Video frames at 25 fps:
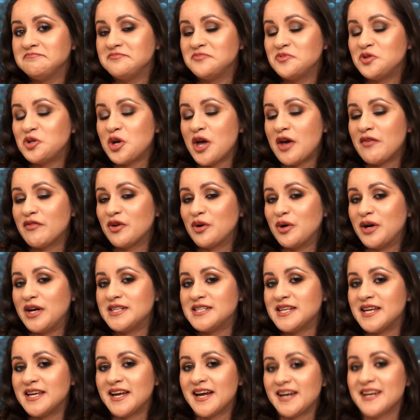You have a great
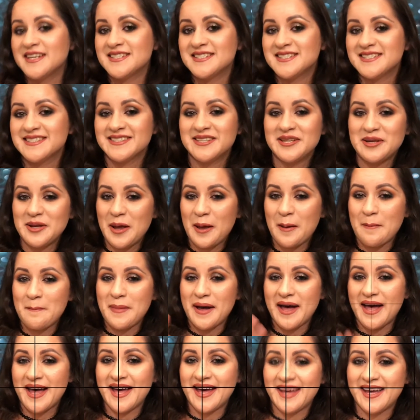day, guys.
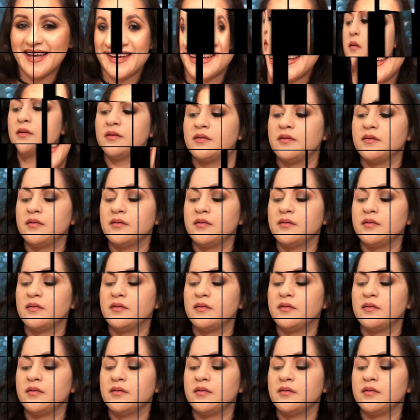Bye.